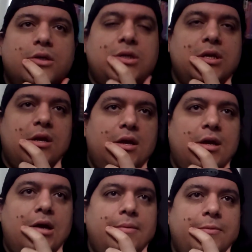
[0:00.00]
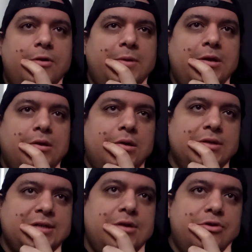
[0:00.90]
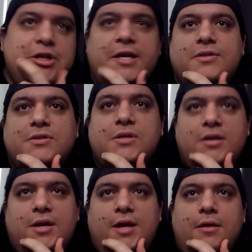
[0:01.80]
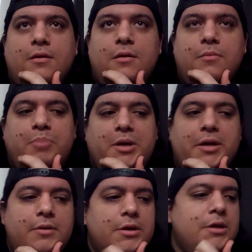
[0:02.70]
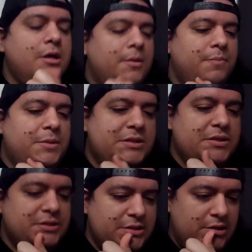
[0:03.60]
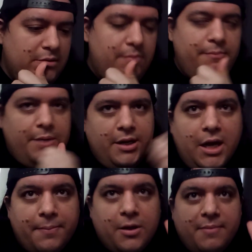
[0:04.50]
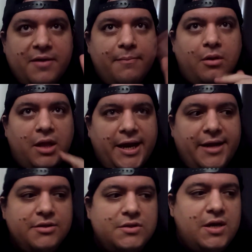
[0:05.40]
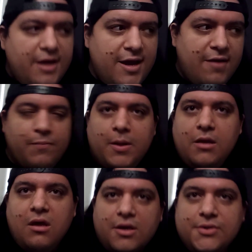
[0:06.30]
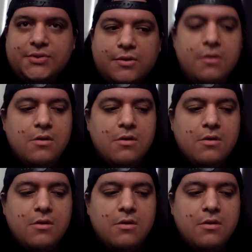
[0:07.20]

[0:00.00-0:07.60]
today I'm going to be, because I know today's Sunday, but this is my upcoming plans I have because